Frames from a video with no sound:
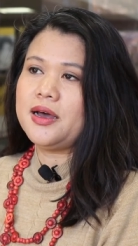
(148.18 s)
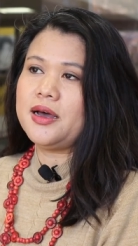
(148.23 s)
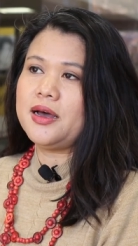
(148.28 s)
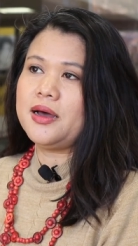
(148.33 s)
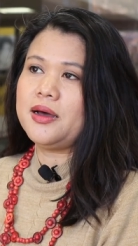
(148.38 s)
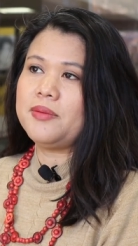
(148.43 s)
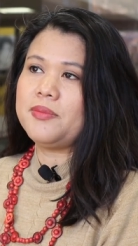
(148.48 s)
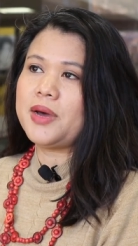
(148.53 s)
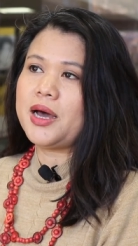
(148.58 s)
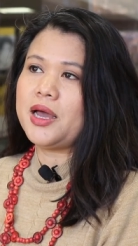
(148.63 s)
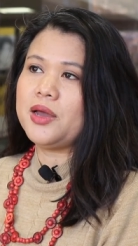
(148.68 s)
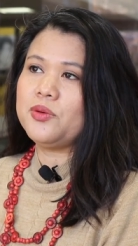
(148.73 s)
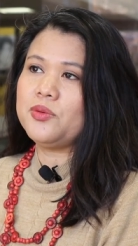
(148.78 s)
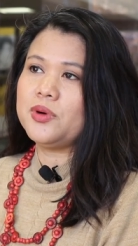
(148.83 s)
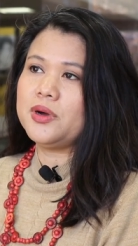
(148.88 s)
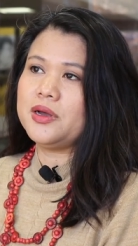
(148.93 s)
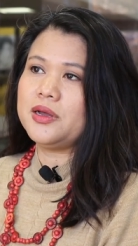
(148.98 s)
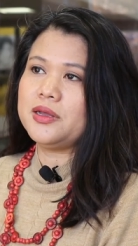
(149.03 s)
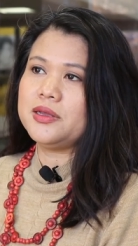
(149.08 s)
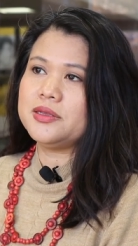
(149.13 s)
Um, I
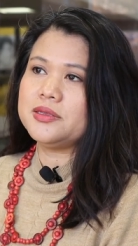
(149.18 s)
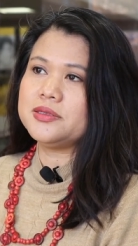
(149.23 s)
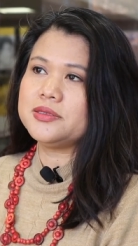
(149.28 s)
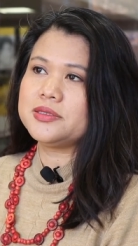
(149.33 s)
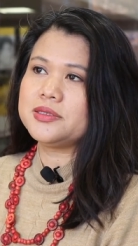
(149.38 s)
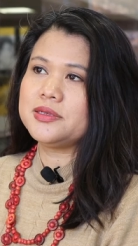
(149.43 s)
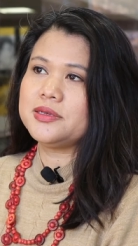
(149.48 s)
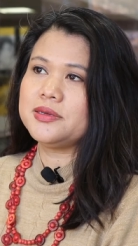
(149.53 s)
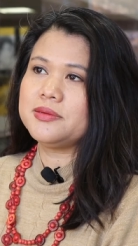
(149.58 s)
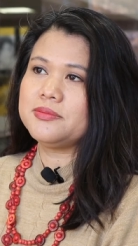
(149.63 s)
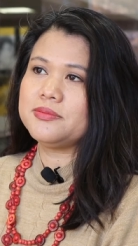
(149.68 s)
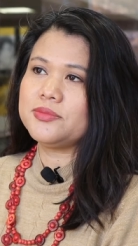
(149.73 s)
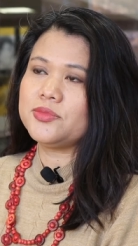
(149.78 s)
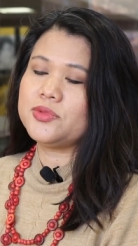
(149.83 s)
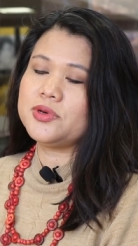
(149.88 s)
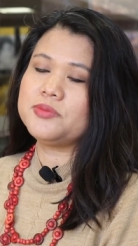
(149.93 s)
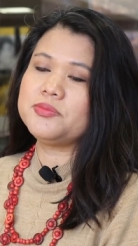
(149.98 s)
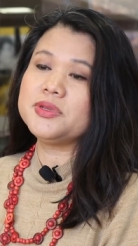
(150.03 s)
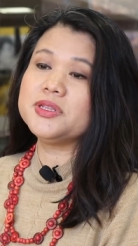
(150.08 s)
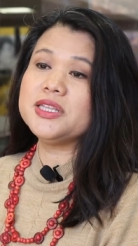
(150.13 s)
was,
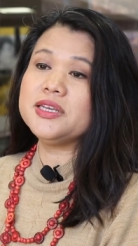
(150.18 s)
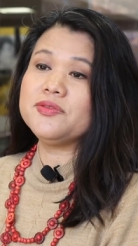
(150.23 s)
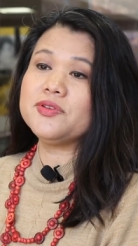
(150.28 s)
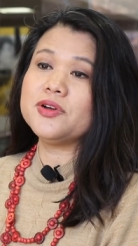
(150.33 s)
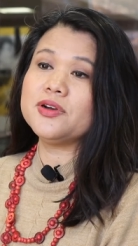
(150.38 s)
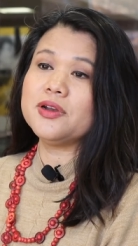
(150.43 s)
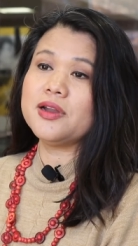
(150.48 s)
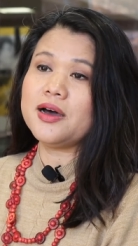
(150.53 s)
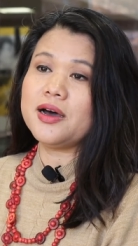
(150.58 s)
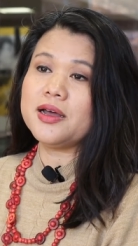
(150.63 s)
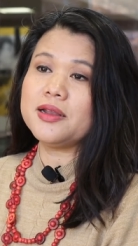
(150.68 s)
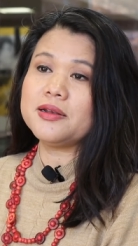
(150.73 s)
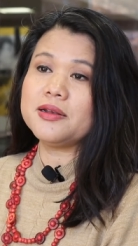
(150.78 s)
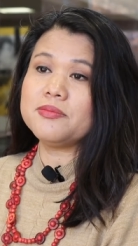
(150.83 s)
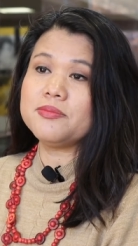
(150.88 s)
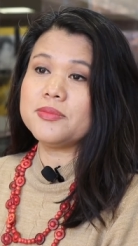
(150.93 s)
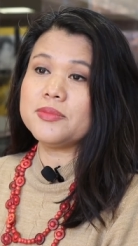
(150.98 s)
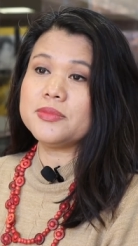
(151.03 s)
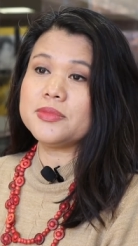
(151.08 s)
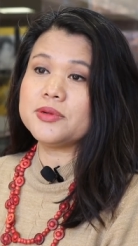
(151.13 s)
well, believe it or not,
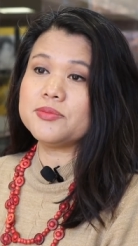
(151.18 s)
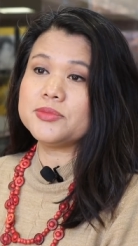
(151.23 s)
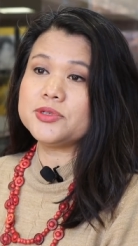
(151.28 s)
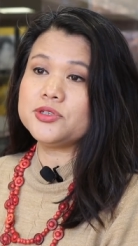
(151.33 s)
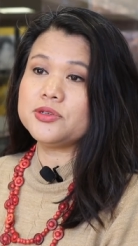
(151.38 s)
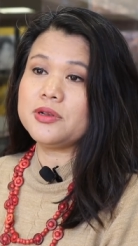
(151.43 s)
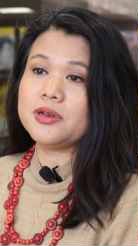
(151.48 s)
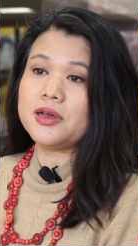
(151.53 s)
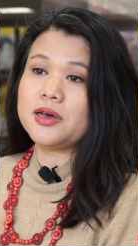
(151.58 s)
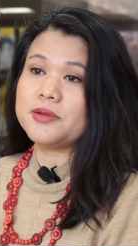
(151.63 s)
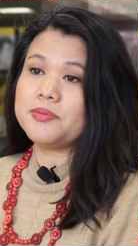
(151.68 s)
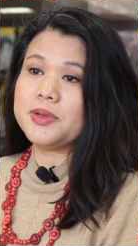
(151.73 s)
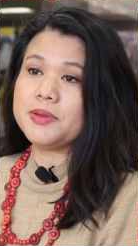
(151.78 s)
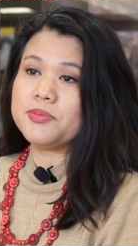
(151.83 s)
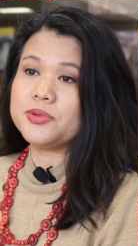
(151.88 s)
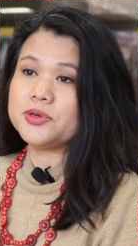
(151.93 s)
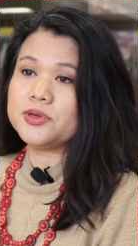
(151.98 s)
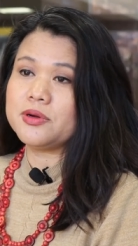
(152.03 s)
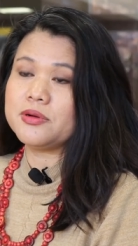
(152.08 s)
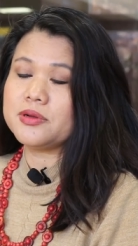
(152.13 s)
a lot of
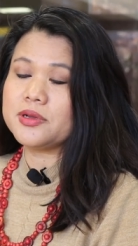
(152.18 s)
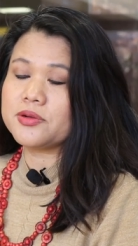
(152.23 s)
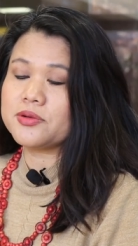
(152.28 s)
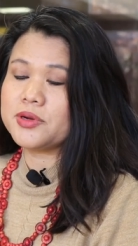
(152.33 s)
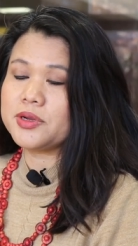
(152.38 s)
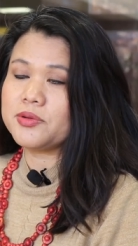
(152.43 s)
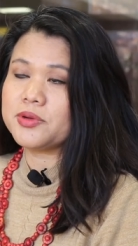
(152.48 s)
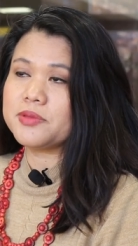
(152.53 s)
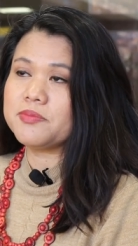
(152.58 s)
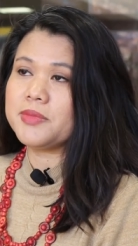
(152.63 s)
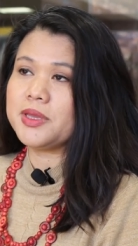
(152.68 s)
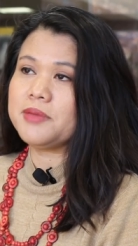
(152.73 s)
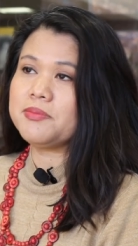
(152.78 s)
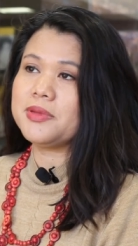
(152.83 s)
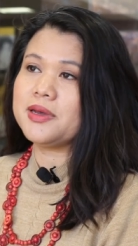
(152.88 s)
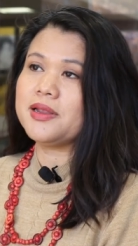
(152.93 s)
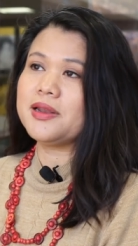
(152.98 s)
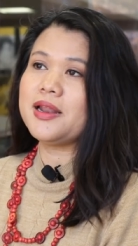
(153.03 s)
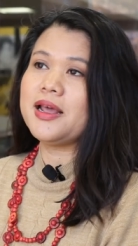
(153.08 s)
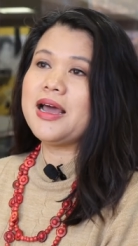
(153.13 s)
people don't agree with me,
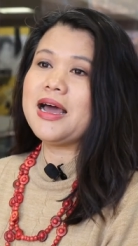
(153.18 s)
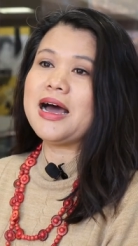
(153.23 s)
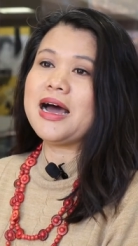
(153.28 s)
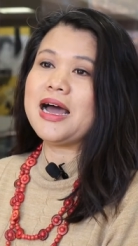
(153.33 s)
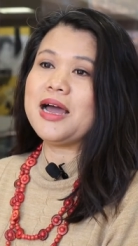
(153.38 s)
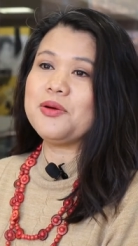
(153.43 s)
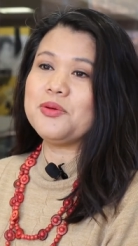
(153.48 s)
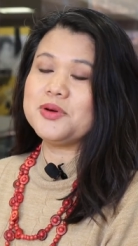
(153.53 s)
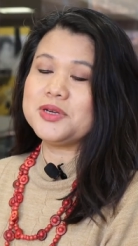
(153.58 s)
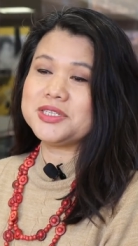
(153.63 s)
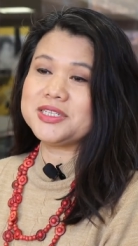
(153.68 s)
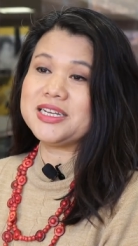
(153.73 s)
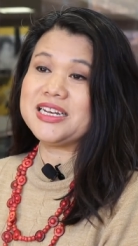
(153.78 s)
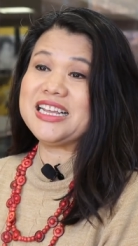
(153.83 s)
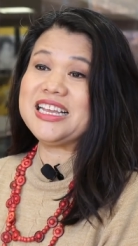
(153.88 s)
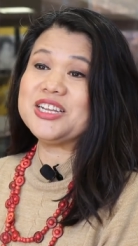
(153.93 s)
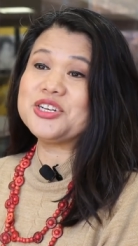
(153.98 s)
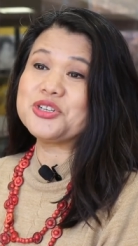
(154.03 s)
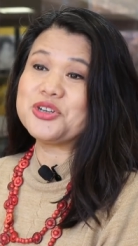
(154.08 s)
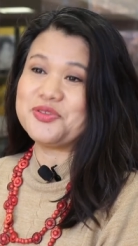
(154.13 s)
but I was an
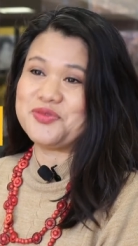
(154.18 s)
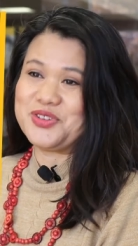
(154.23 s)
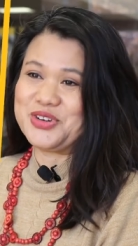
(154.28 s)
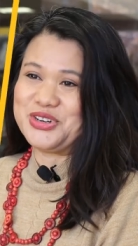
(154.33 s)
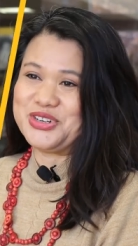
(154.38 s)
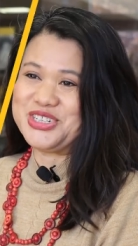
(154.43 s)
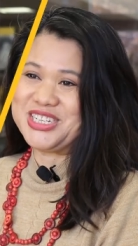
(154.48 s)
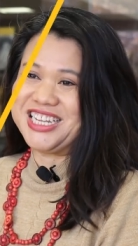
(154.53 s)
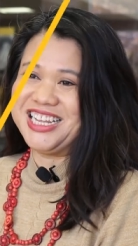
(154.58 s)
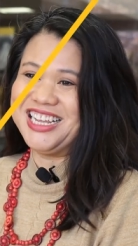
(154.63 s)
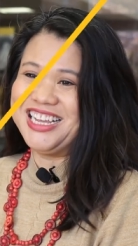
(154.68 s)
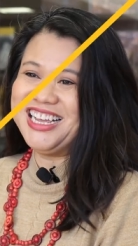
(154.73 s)
introvert.